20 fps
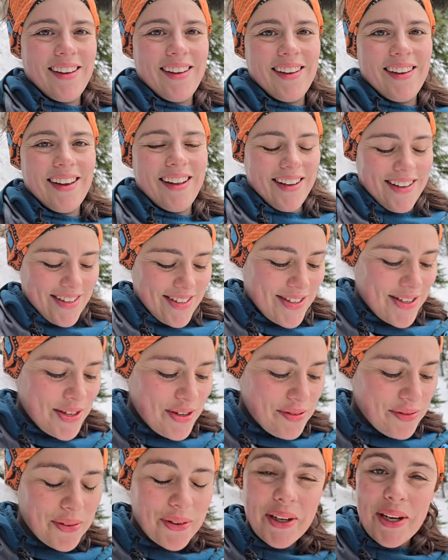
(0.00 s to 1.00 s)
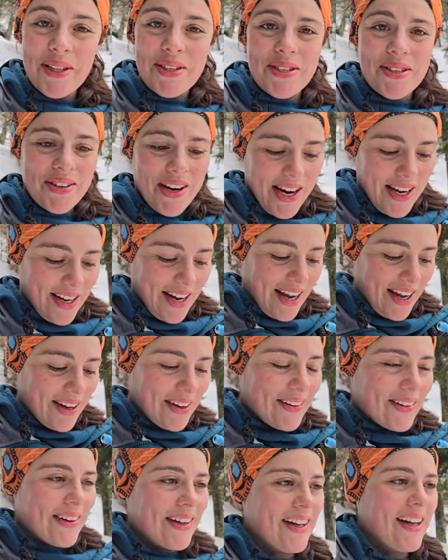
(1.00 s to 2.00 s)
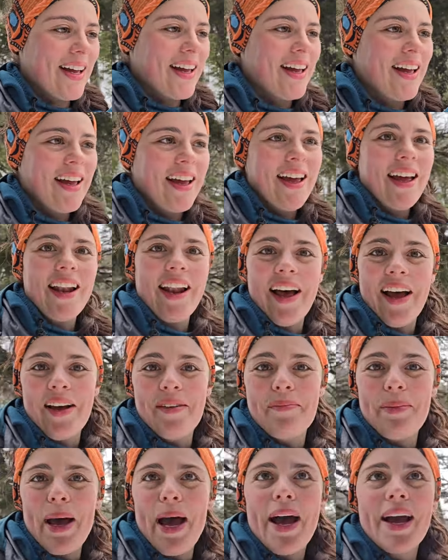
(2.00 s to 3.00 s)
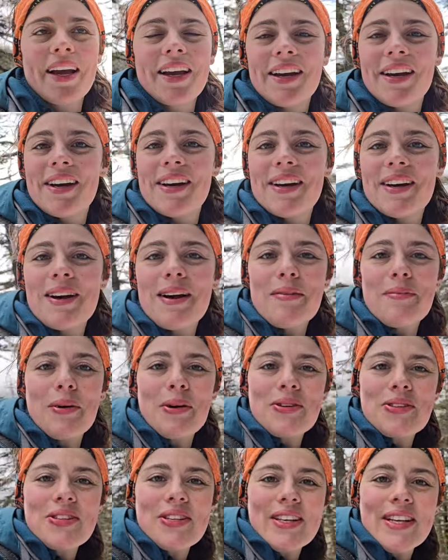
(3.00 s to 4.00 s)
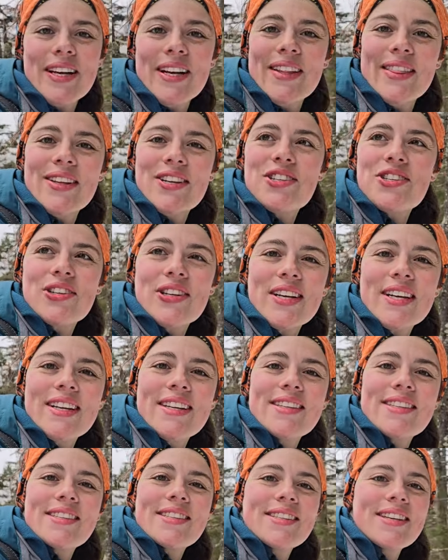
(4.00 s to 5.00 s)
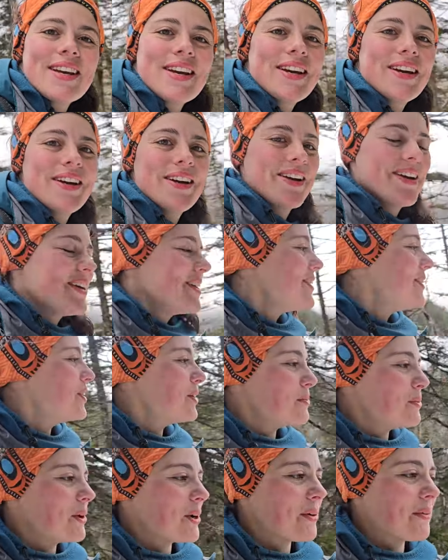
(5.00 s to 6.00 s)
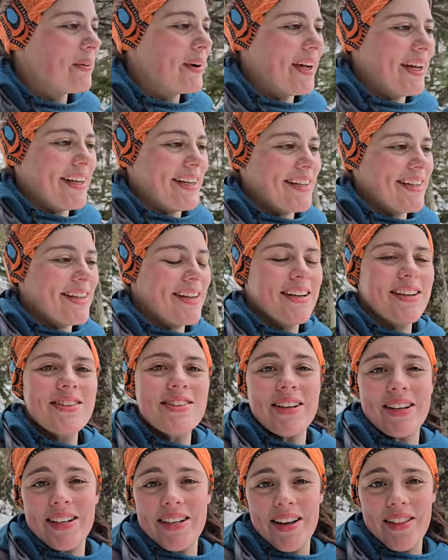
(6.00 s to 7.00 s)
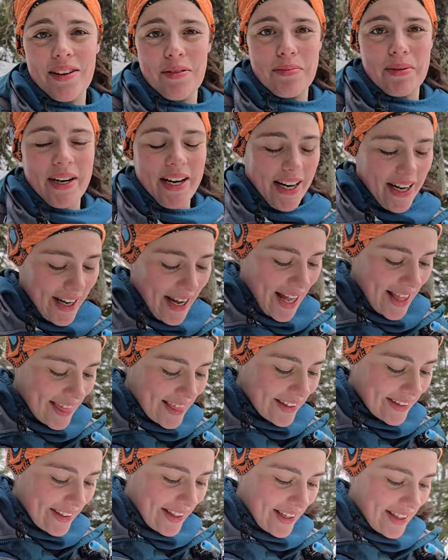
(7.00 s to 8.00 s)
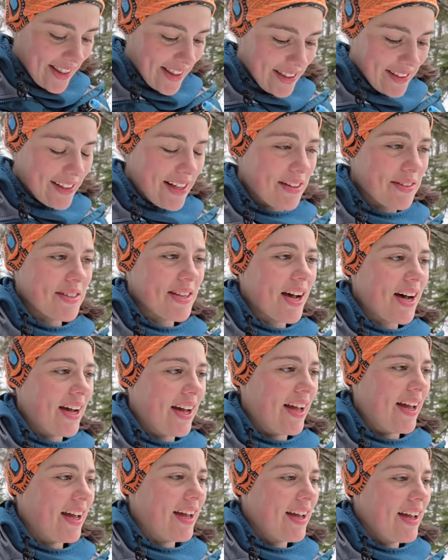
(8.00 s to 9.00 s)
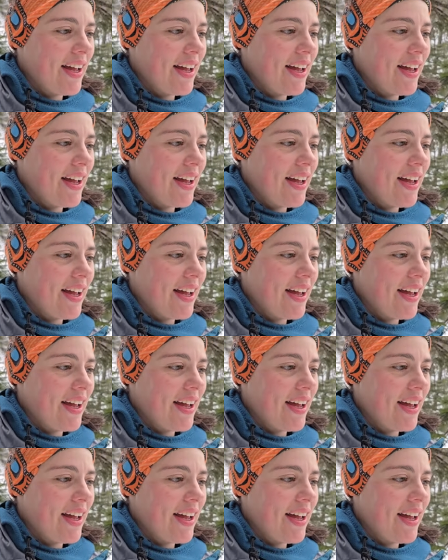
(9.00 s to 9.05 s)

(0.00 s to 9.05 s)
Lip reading: It is 2:42 right now, and I am back mostly in the trees. No more wind. Took another break at the Lake of the Clouds hut.